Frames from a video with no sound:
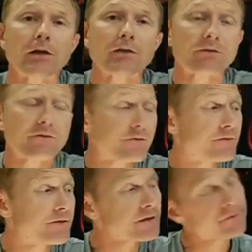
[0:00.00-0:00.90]

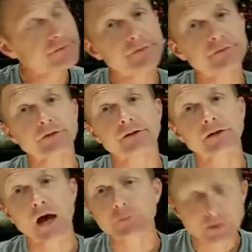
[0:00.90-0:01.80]
this is a
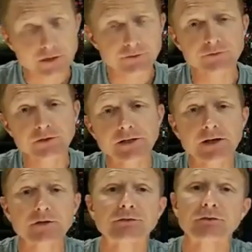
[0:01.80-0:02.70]
comprehensive
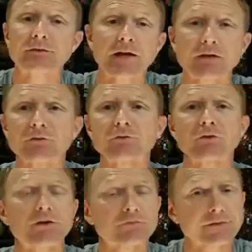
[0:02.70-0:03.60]
list taken
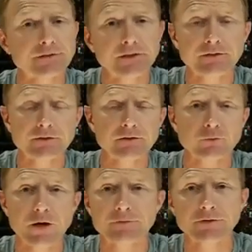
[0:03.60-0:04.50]
straight from the CDC's
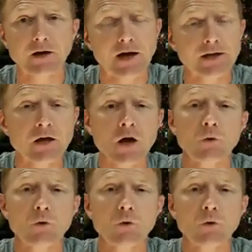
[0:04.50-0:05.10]
website.